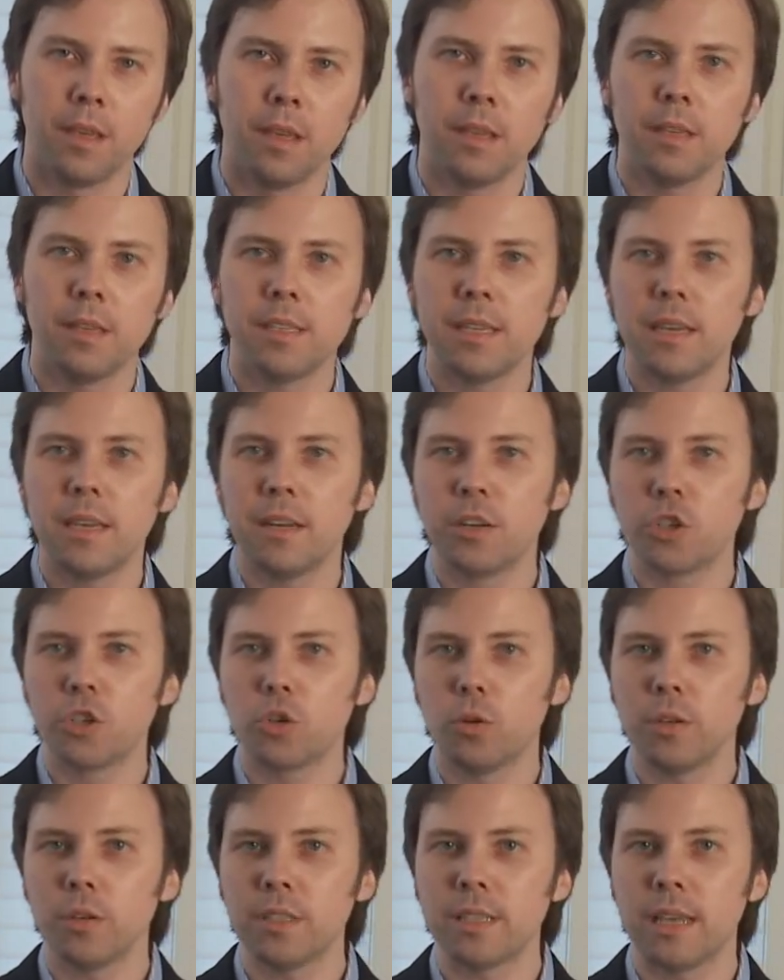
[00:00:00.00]
You see, in a
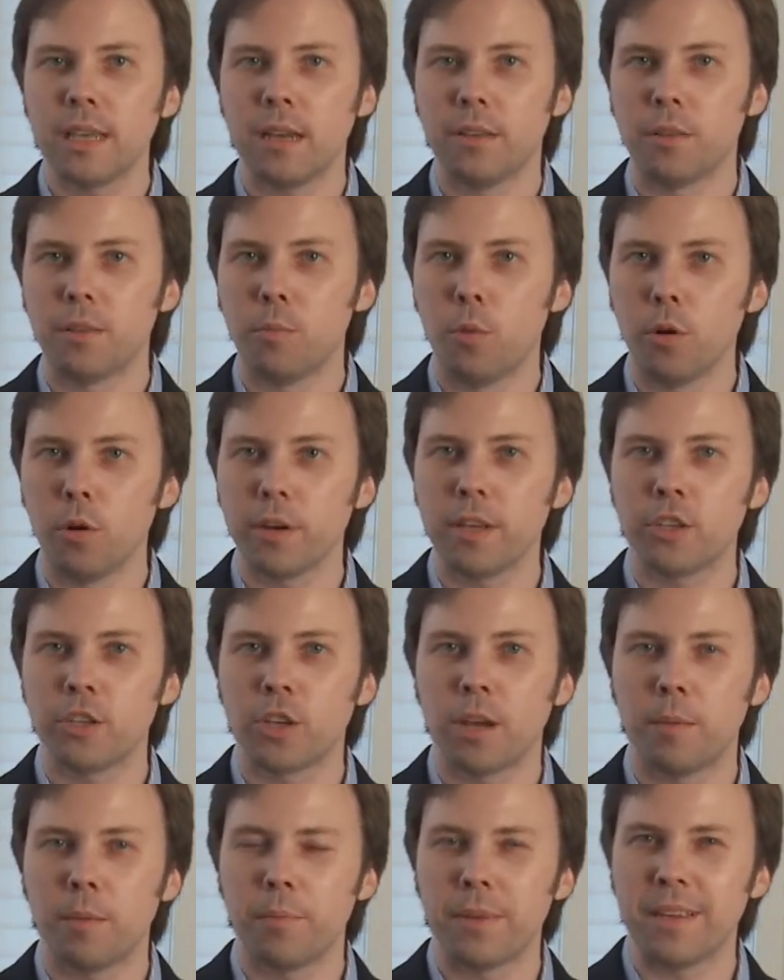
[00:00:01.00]
short sale, the mortgage
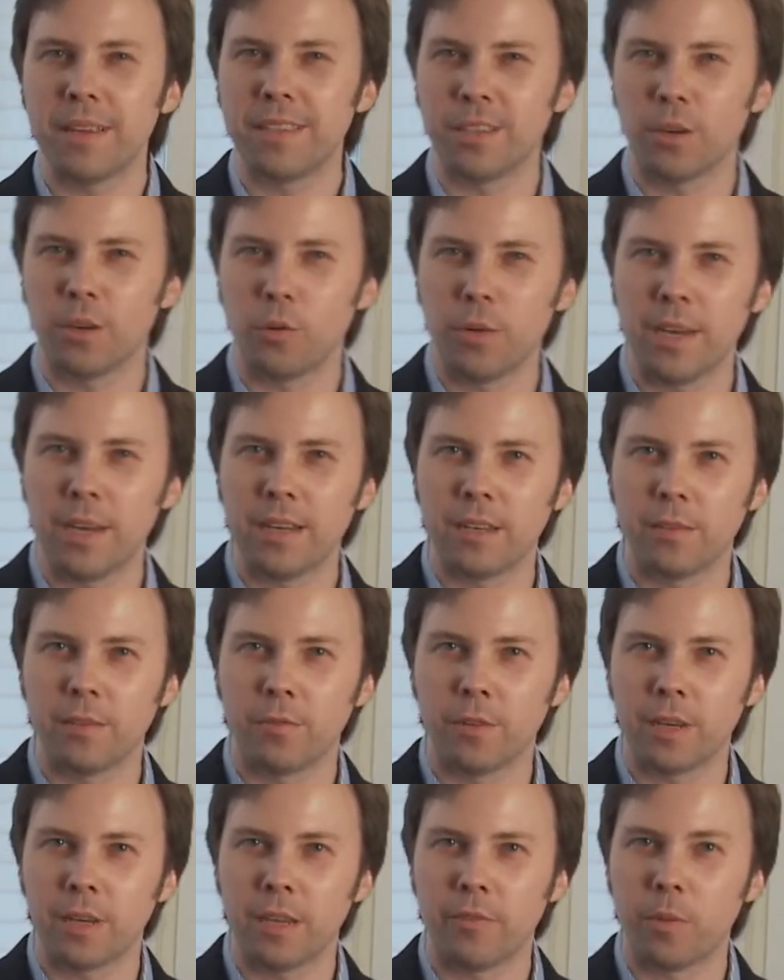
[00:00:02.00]
company is agreeing to
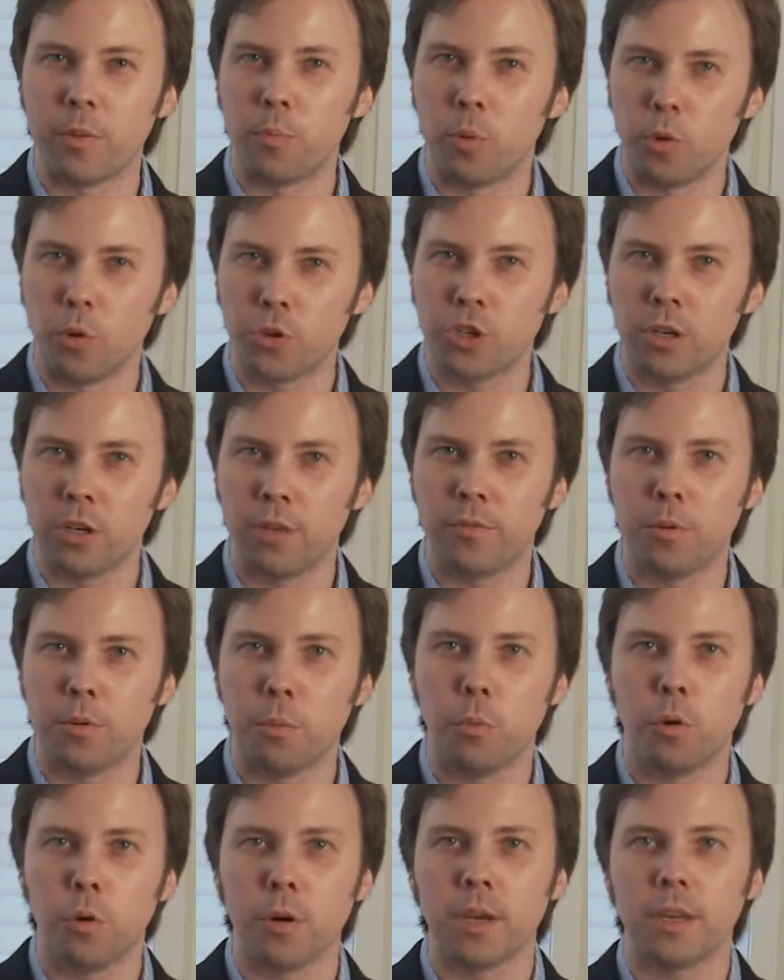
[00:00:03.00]
forgive a portion of your
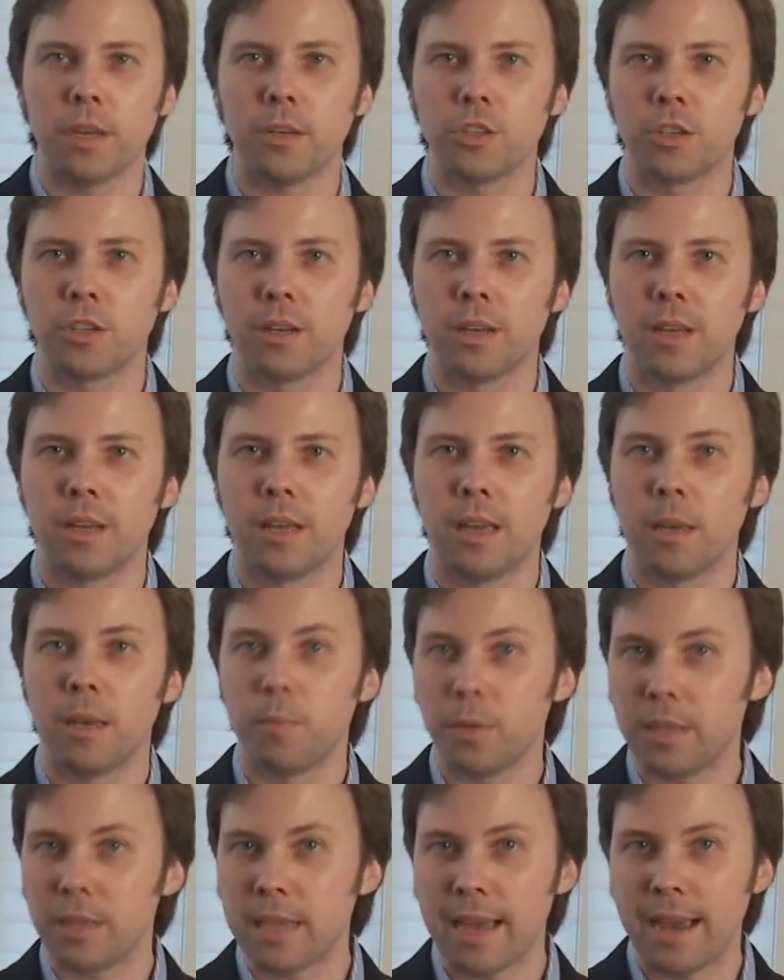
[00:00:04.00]
mortgage,
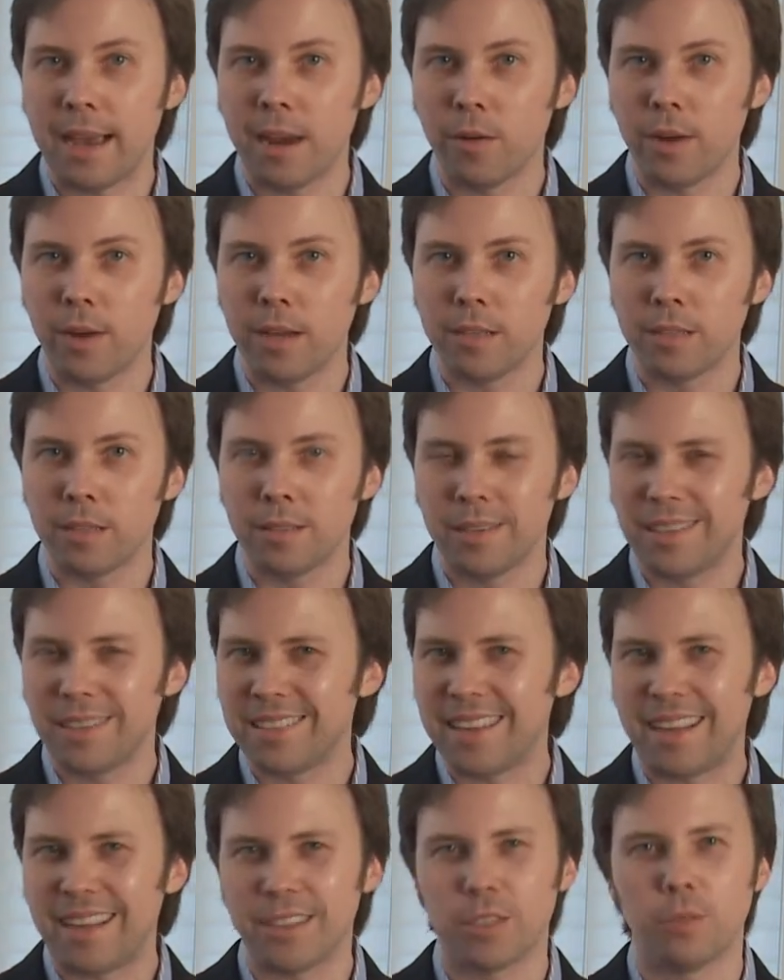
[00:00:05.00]
but the IRS is
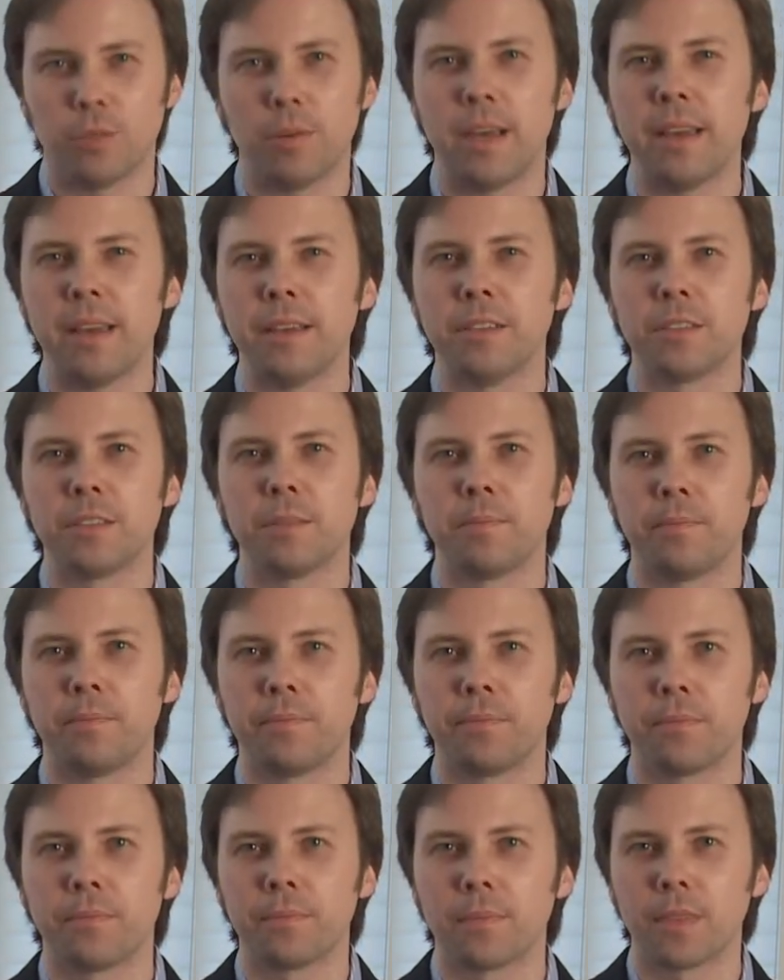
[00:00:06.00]
not so nice.
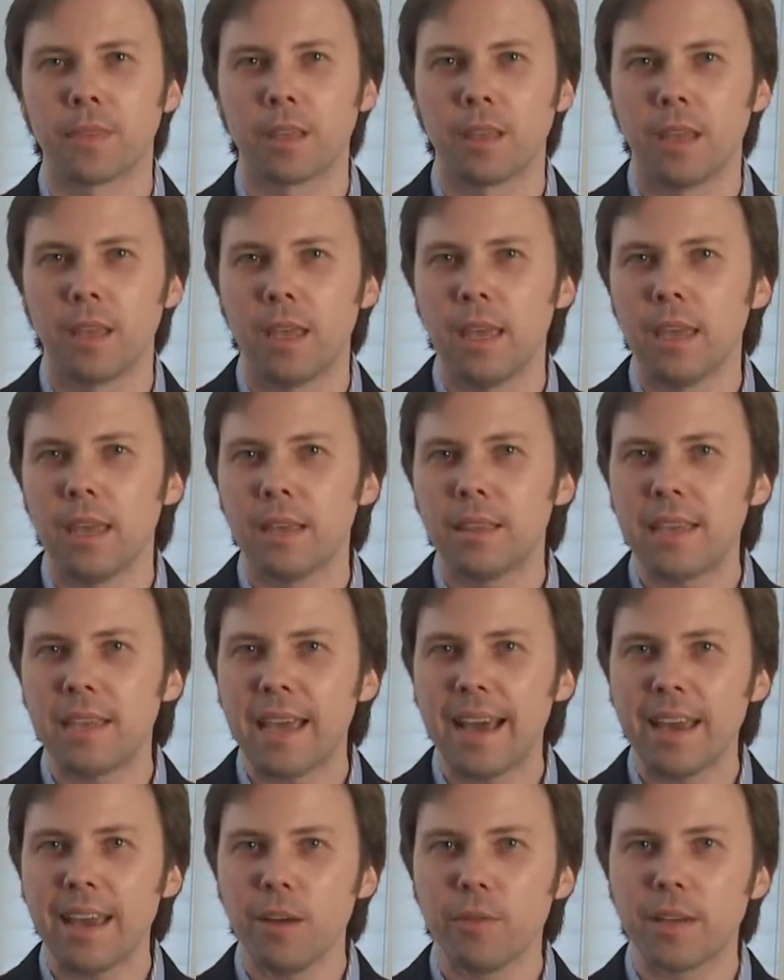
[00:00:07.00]
The
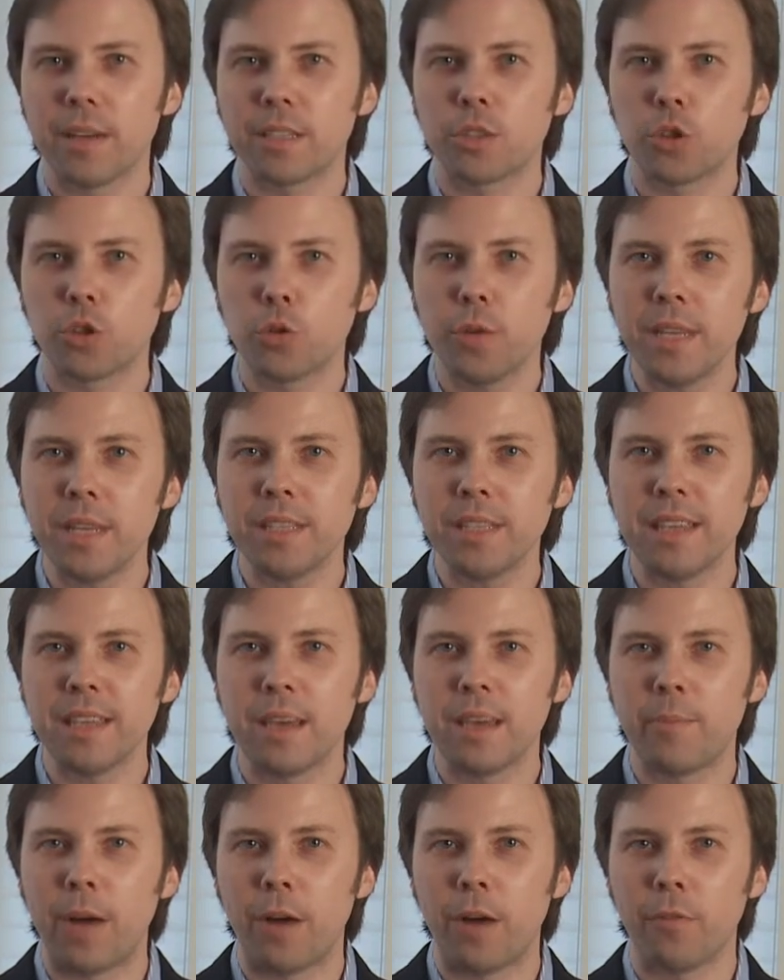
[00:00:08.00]
IRS treats the
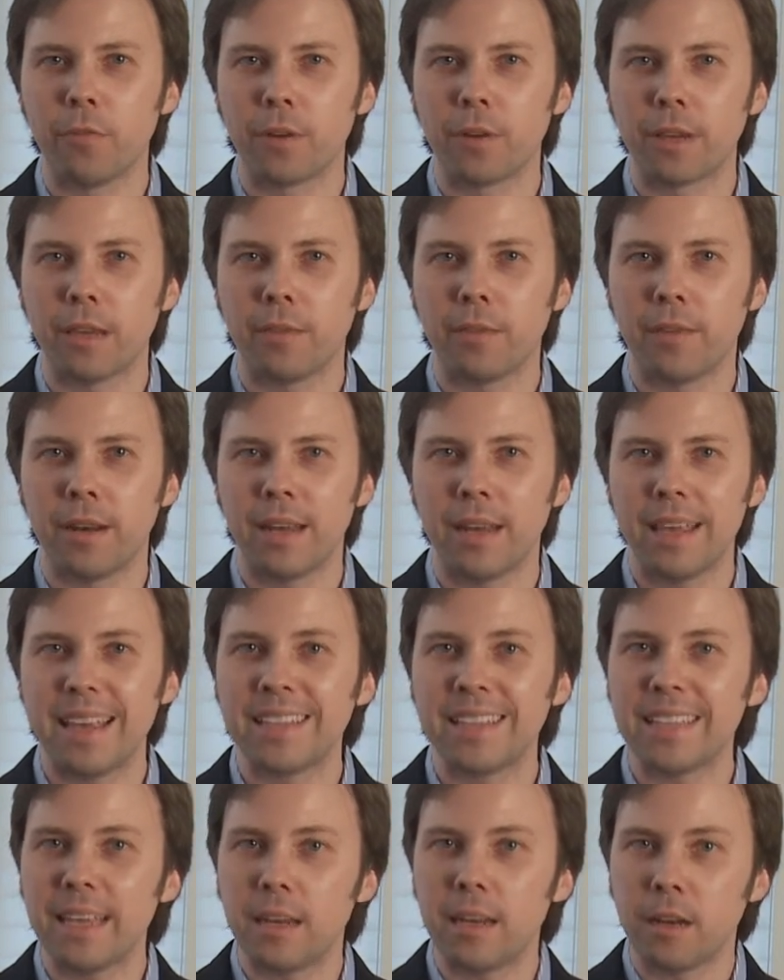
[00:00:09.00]
amount forgiven
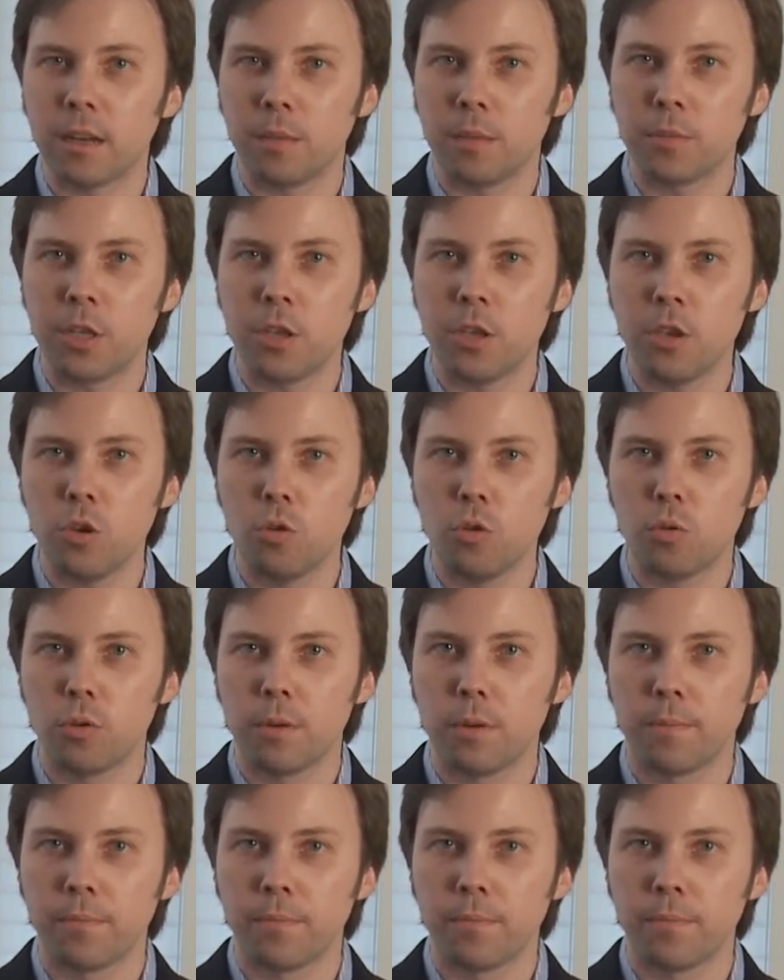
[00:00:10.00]
as income to you.